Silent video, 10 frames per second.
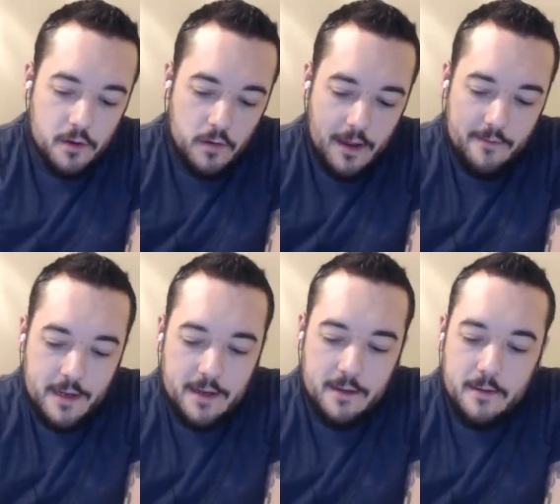You don't have
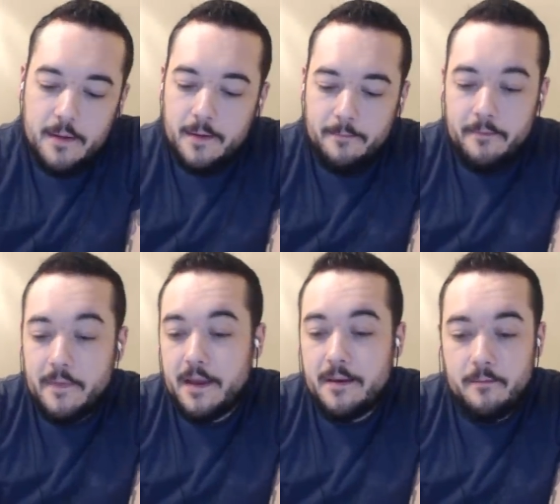any
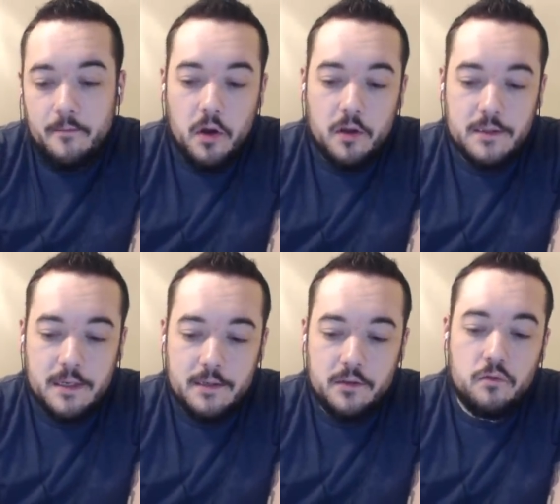like cards
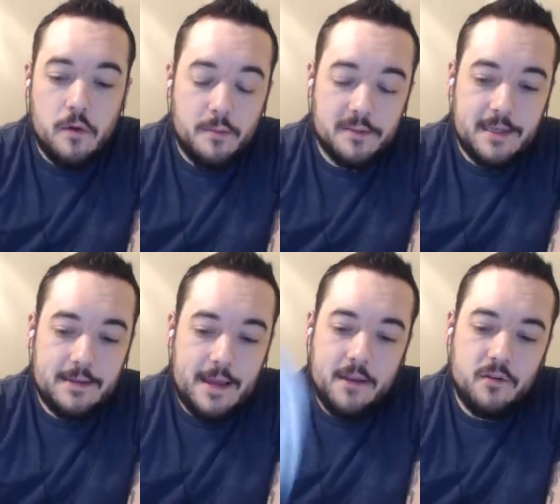that do represent that.